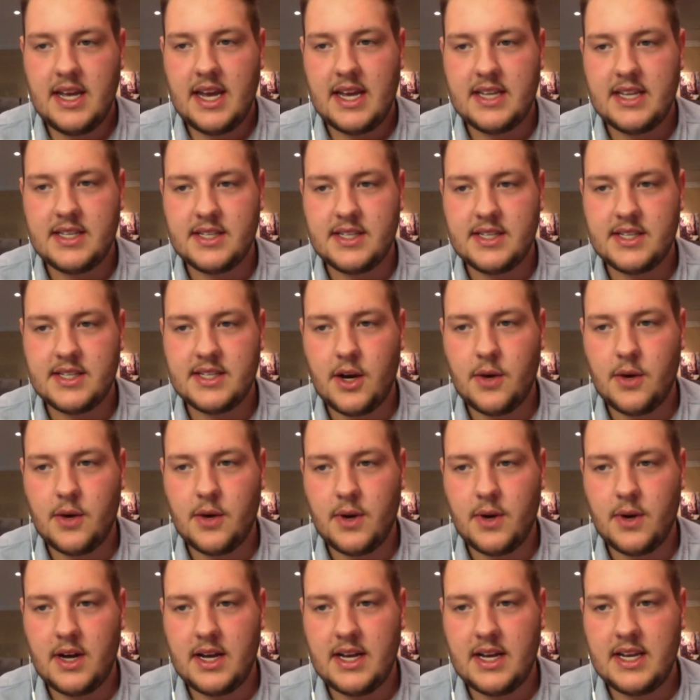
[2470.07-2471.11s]
And so
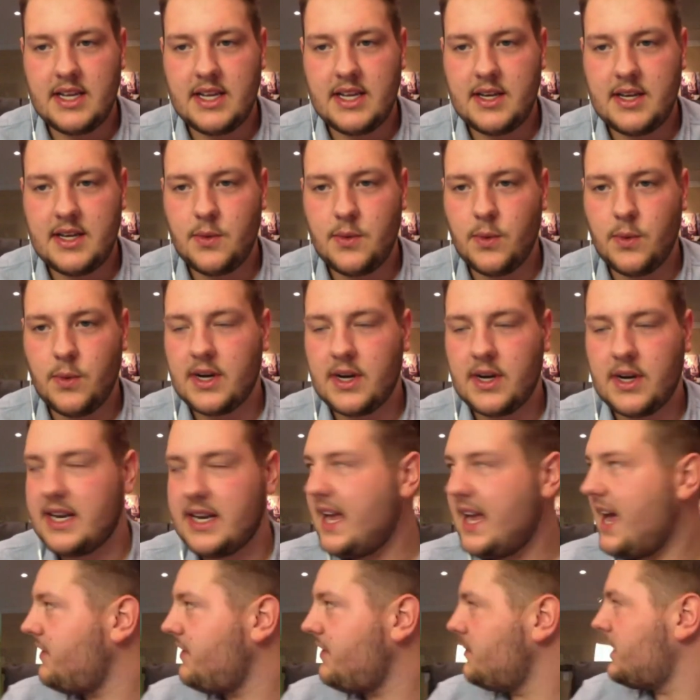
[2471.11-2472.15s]
we're going to
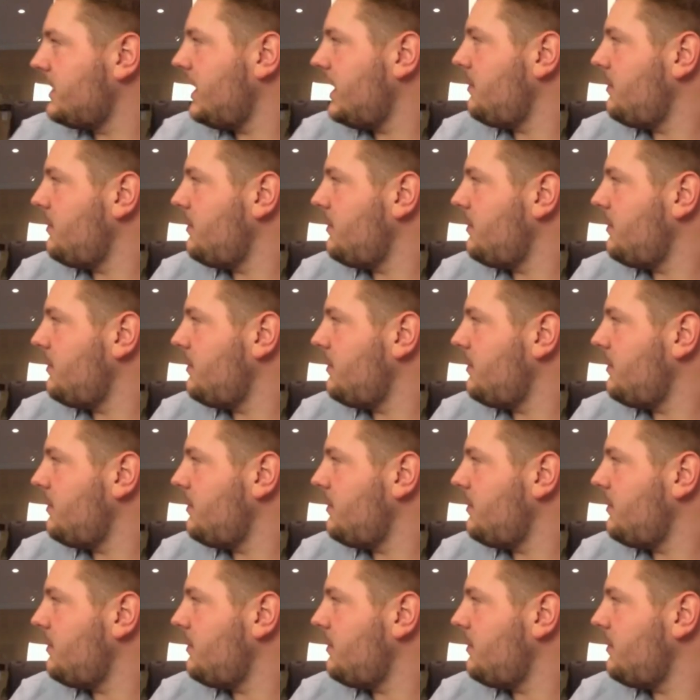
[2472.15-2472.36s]
have him